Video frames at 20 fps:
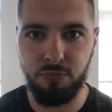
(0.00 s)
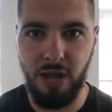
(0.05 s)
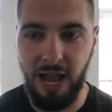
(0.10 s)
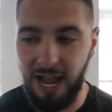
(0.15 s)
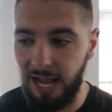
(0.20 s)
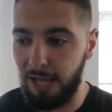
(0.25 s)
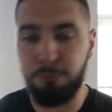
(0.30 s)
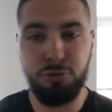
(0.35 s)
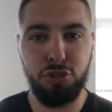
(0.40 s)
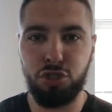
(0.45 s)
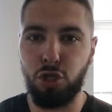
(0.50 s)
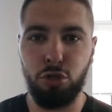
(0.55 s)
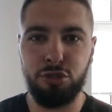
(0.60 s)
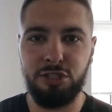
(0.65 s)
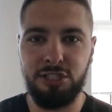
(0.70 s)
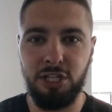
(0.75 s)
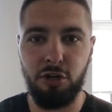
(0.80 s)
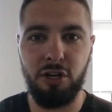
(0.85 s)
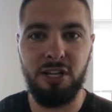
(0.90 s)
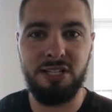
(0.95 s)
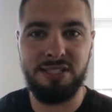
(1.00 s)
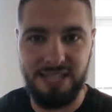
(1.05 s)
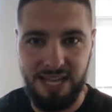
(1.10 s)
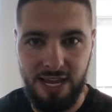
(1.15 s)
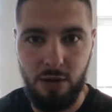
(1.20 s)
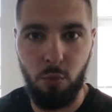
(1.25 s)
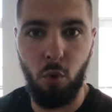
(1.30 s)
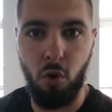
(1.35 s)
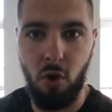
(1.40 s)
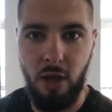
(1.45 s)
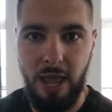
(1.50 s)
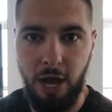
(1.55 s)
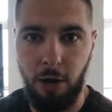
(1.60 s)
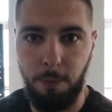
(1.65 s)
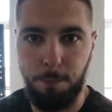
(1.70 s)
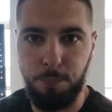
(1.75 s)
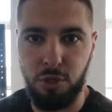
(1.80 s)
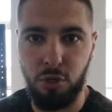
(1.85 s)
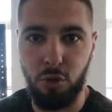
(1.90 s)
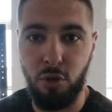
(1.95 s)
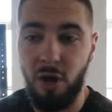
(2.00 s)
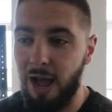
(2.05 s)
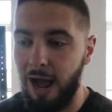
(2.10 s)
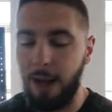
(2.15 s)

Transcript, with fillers: I am so serious, it will help you.